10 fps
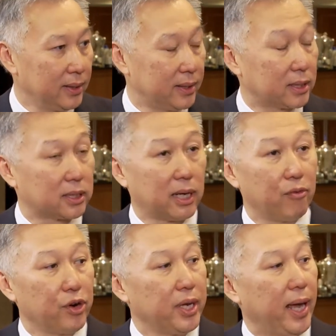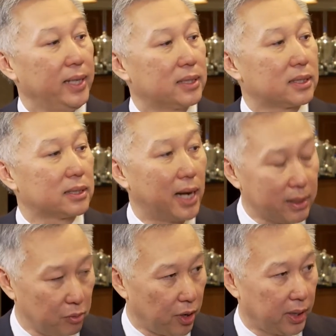discovering a
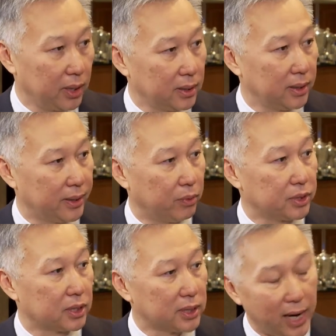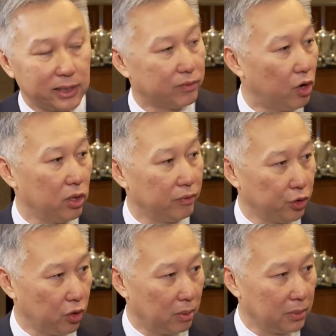stock market that was the size of all of
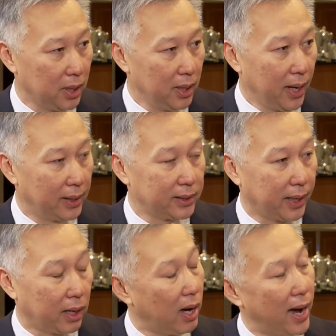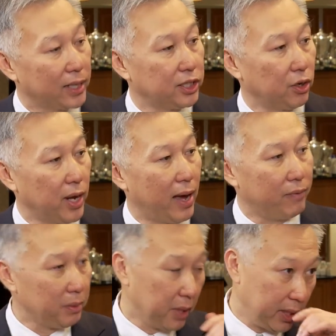Europe and saying, I actually don't
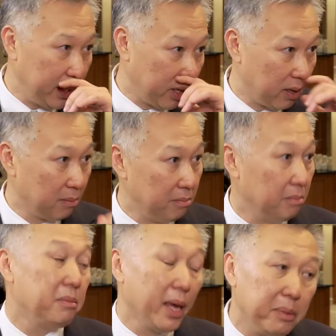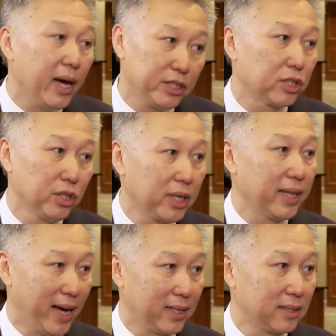have any money here. Maybe I should look
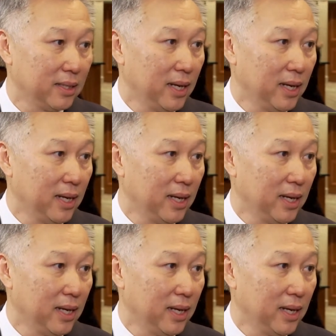at that.